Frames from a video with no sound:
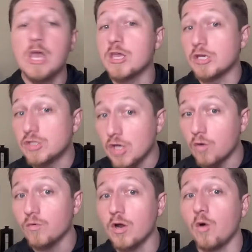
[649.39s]
You
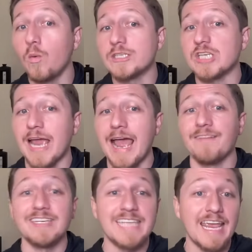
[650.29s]
don't know what you
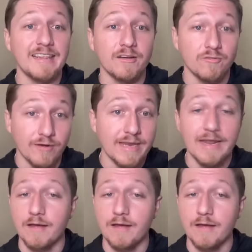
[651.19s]
have in Taylen Green